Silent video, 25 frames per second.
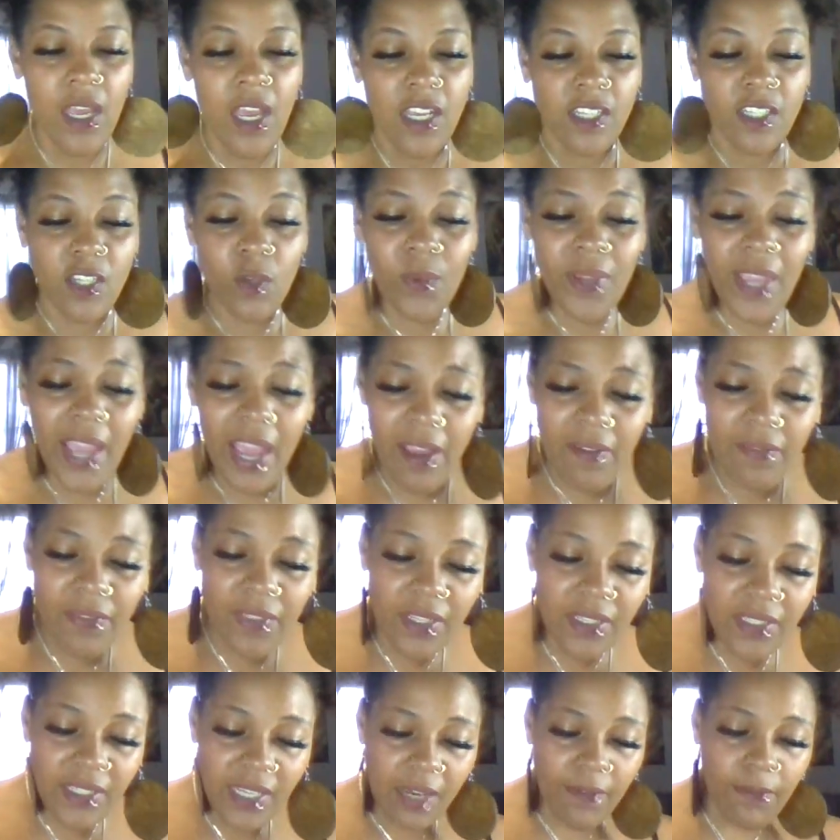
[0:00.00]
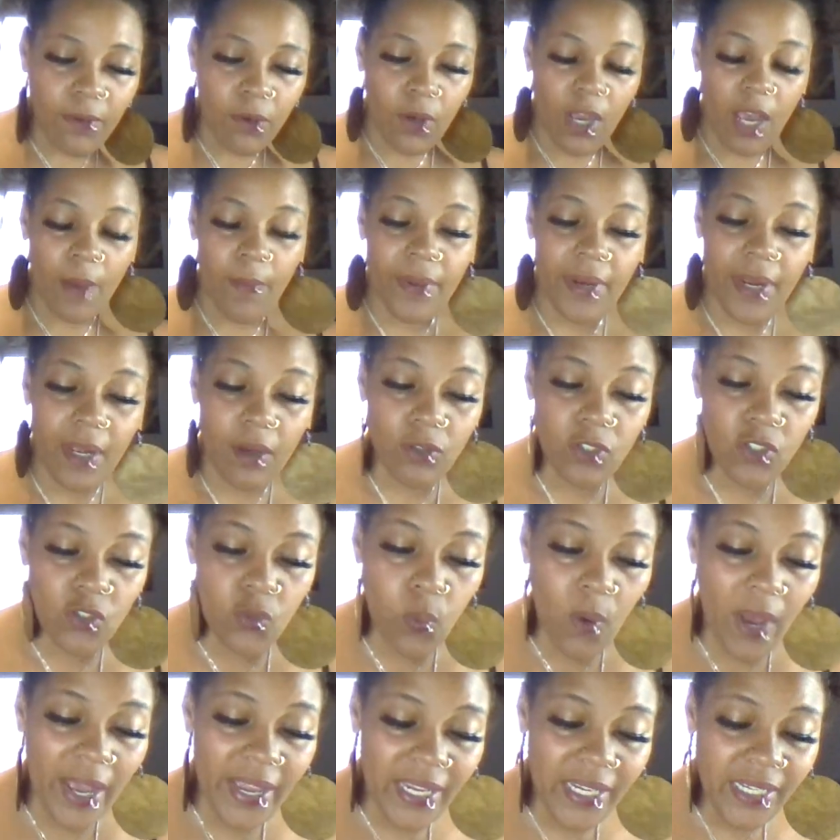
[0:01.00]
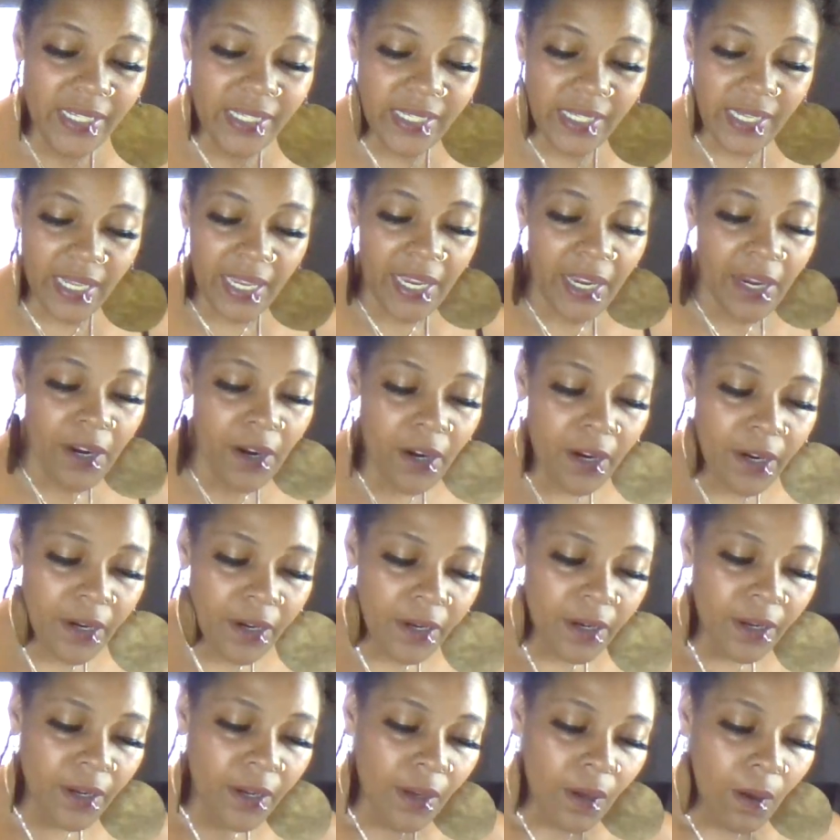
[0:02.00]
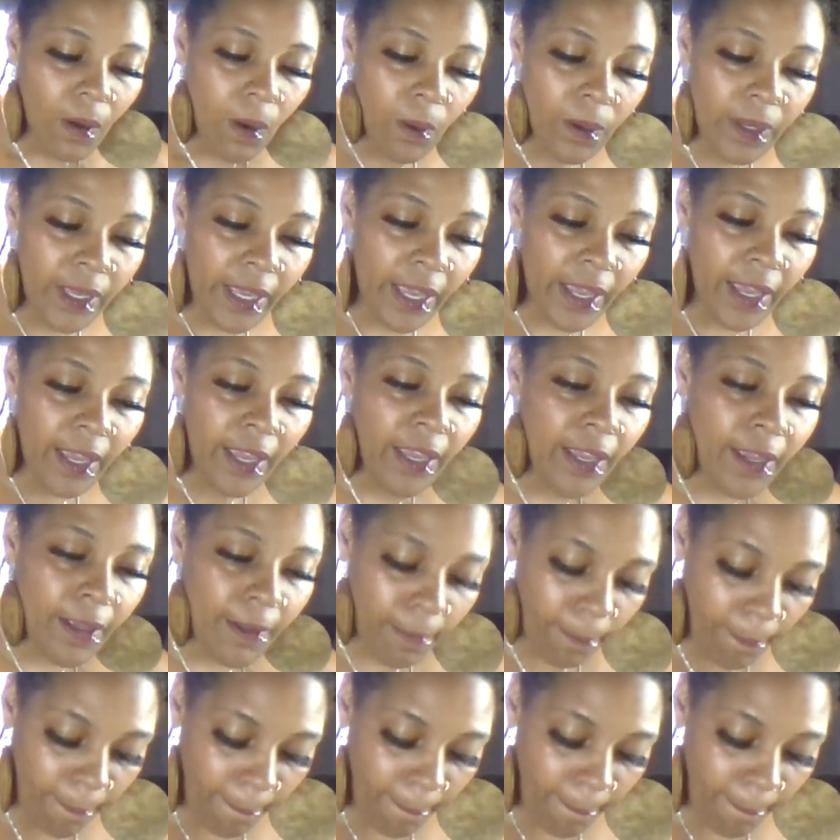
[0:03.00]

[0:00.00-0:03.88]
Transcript: So we have the devil coming out twice here. Okay.